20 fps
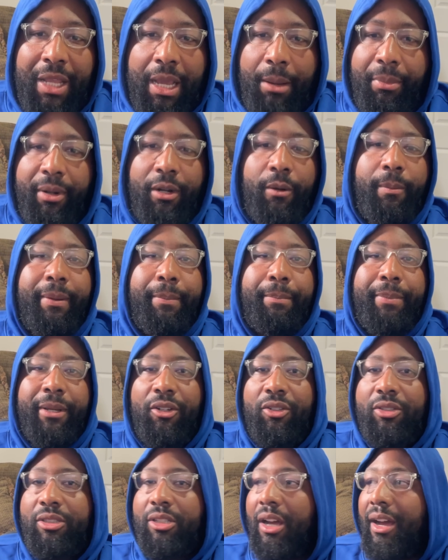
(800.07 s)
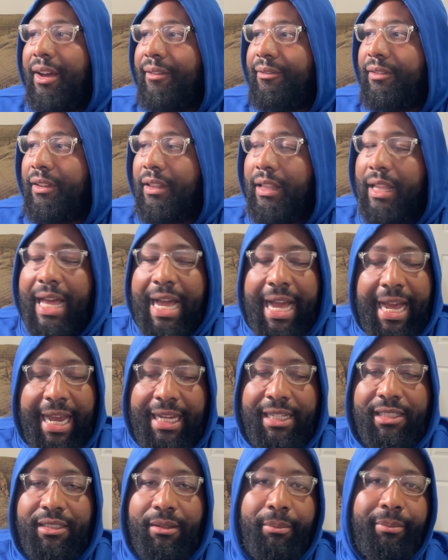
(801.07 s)
But it'll be built off
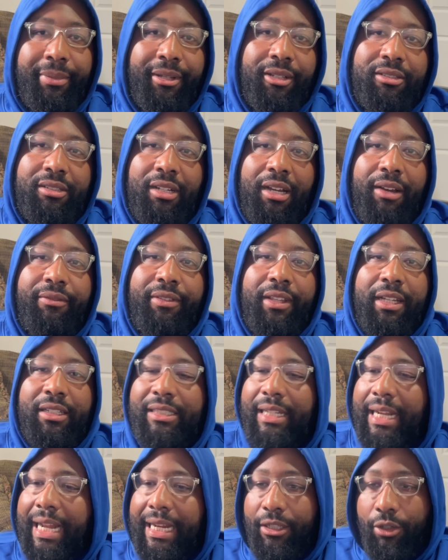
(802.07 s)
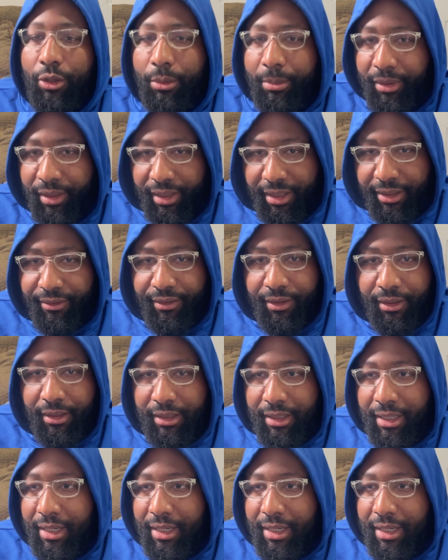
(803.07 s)
lies and built off things that I don't believe in.